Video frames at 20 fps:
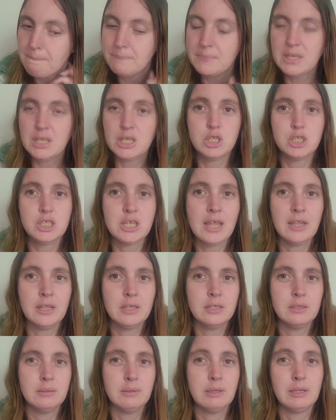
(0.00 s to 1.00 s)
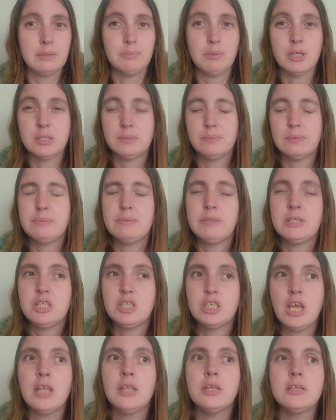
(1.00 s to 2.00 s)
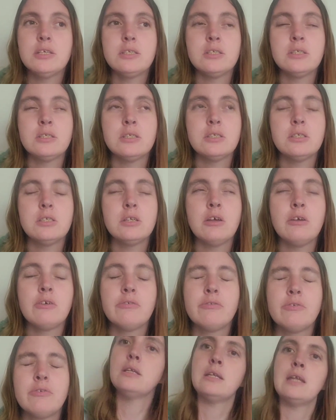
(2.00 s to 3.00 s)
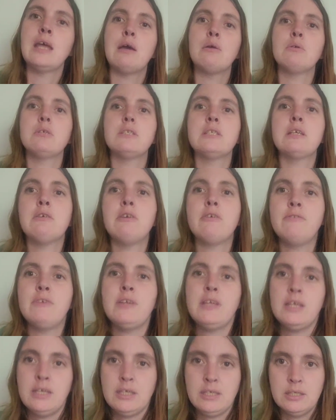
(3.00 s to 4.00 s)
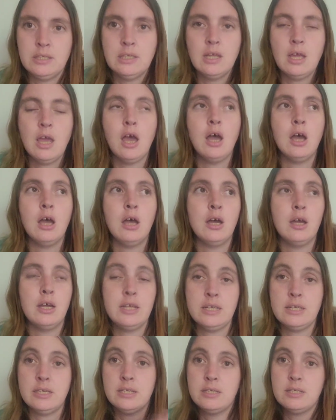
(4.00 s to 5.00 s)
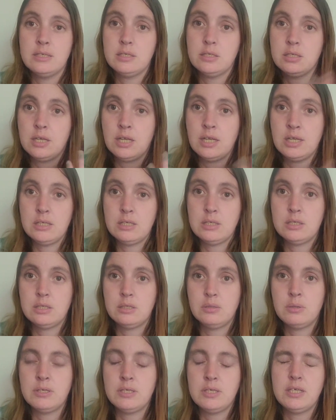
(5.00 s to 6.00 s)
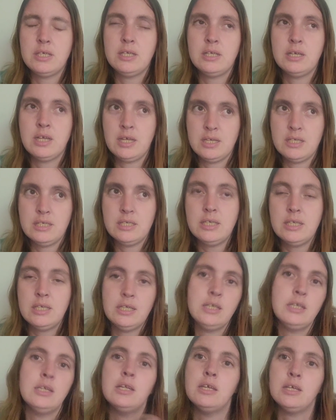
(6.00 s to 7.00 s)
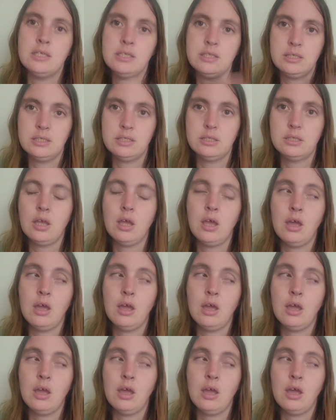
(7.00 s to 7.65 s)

being jealous, like possibly being jealous and stuff. Now, Seraphine in 2019 is